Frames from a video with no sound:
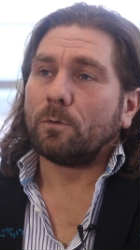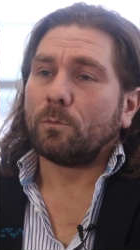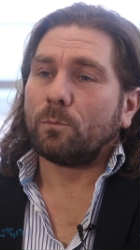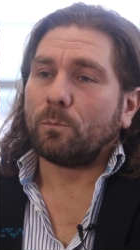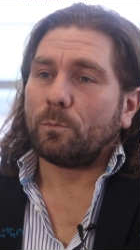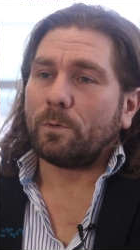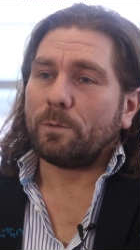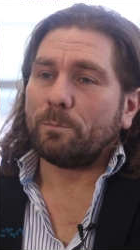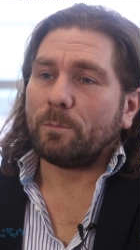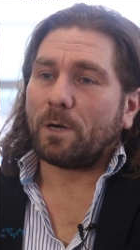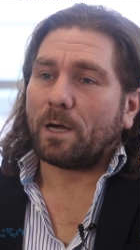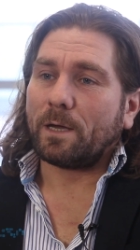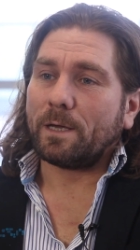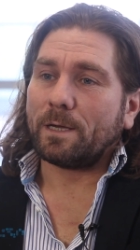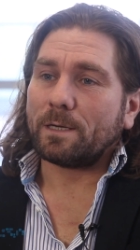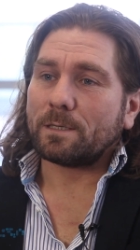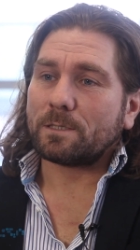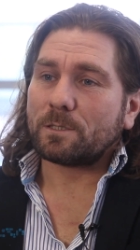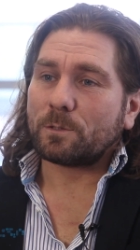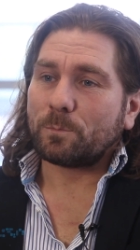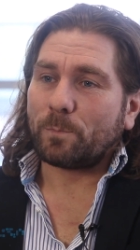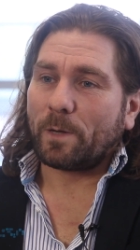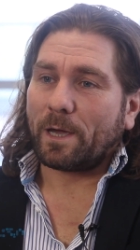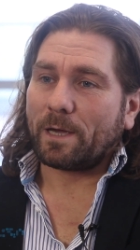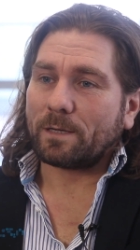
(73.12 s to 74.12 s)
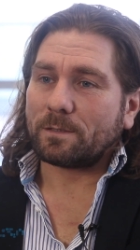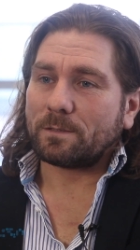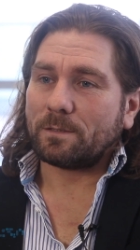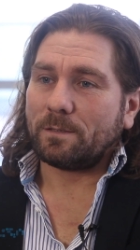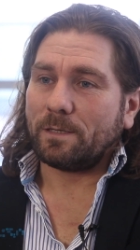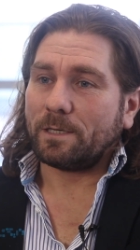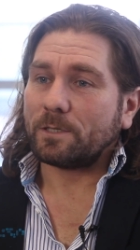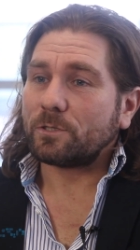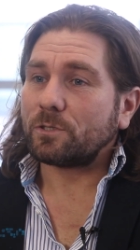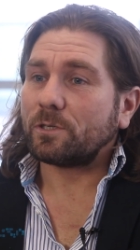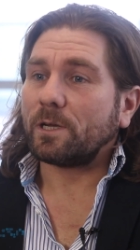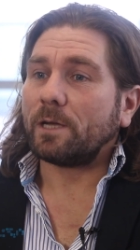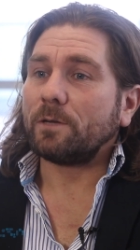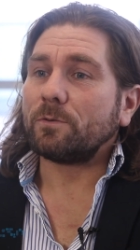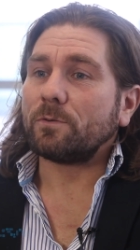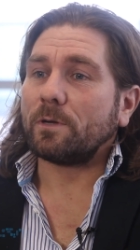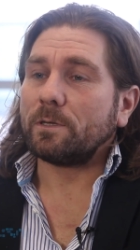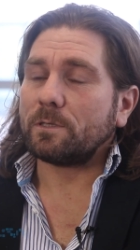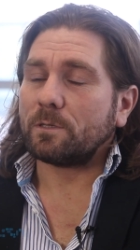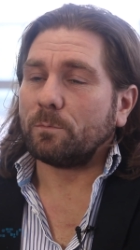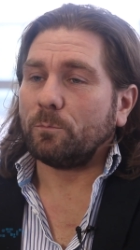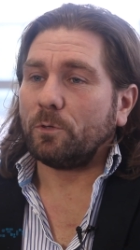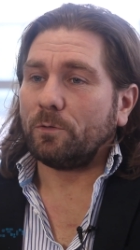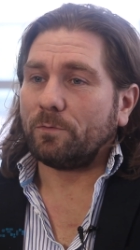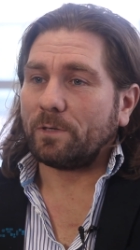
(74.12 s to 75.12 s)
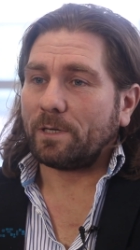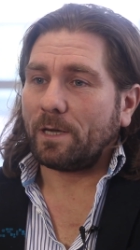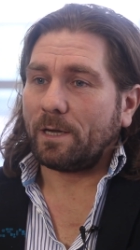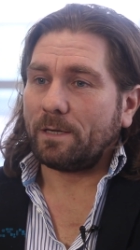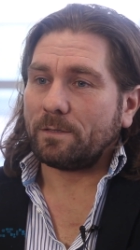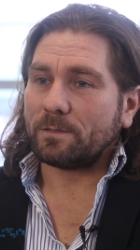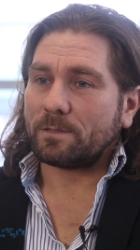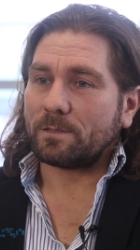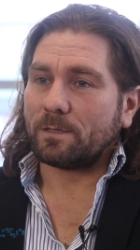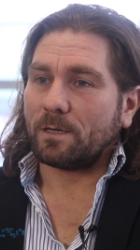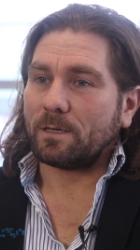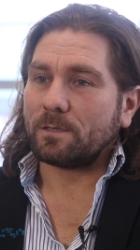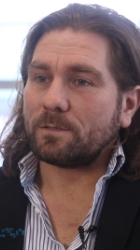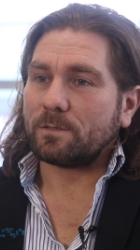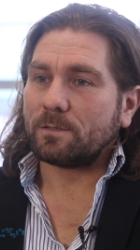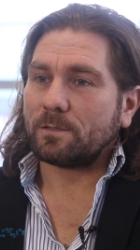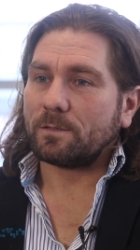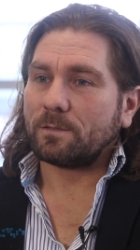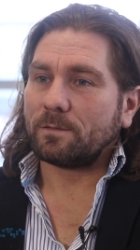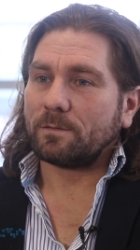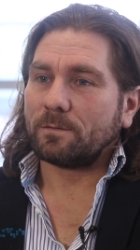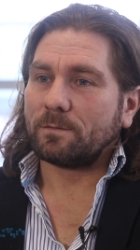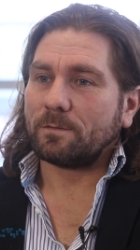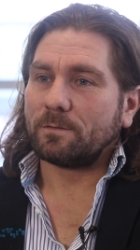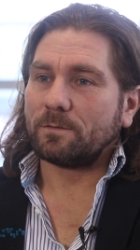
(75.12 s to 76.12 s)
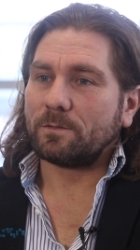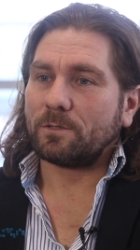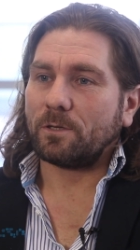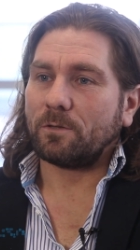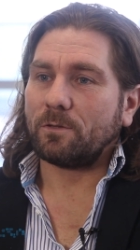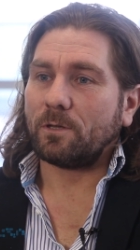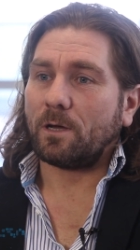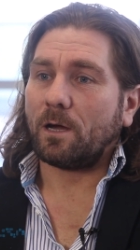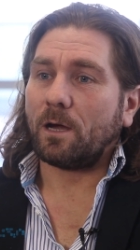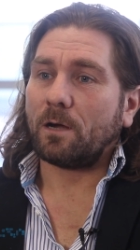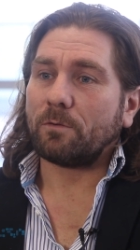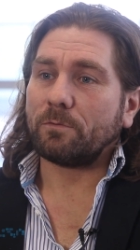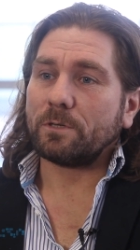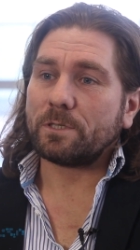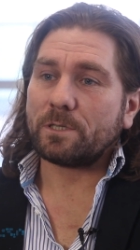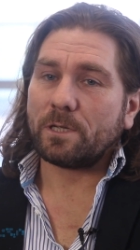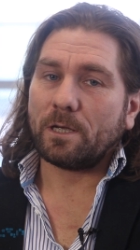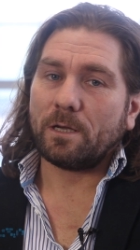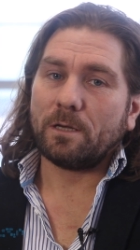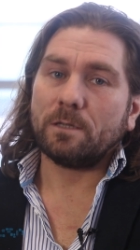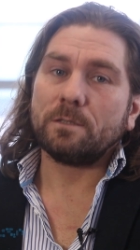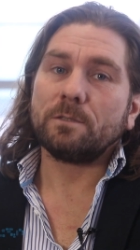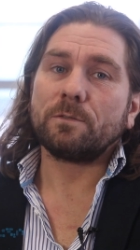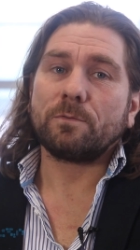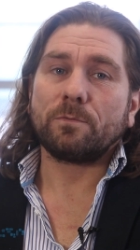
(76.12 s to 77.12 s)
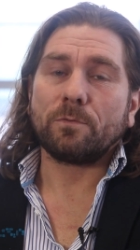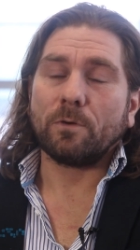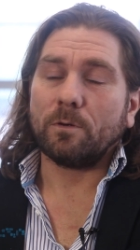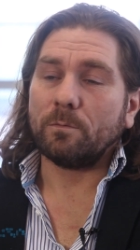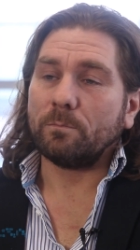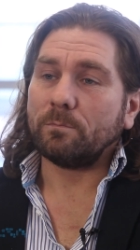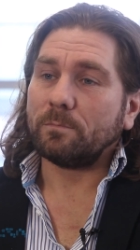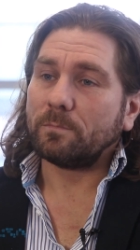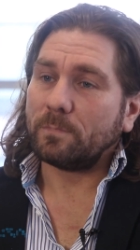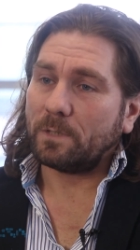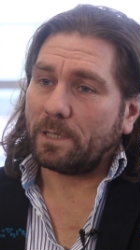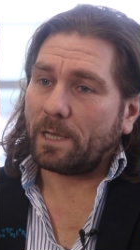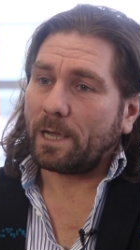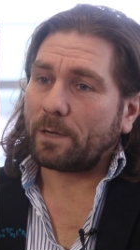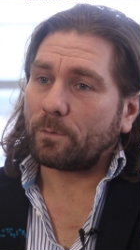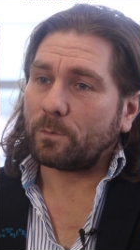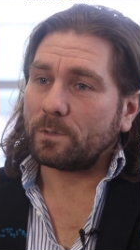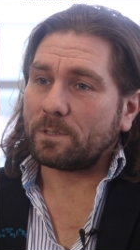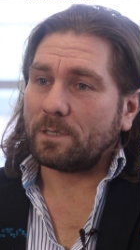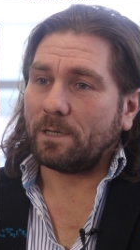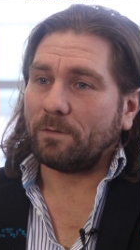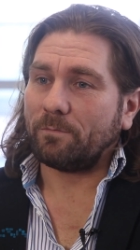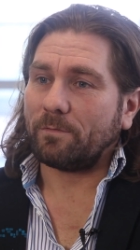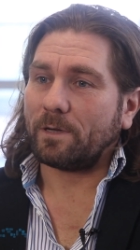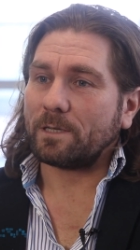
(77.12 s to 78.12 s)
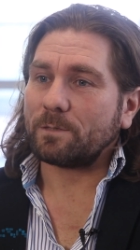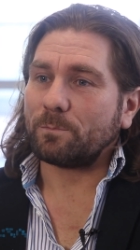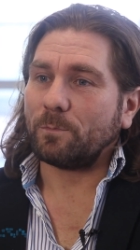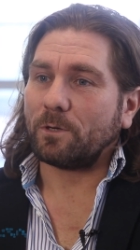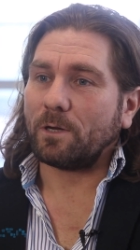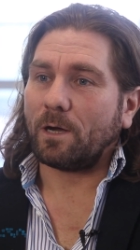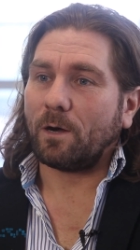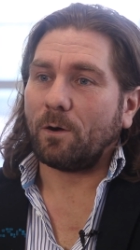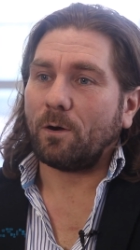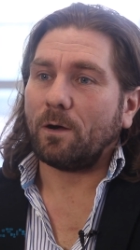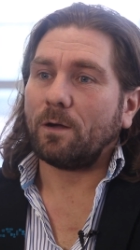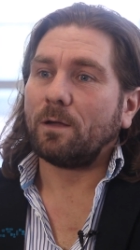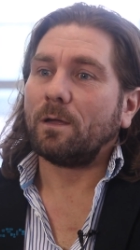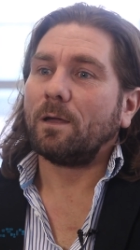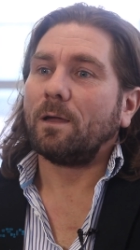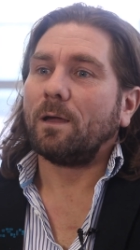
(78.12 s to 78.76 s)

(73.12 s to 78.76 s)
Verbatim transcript: we might expect the exchange rate to move against us, so that our returns from the equity investment are,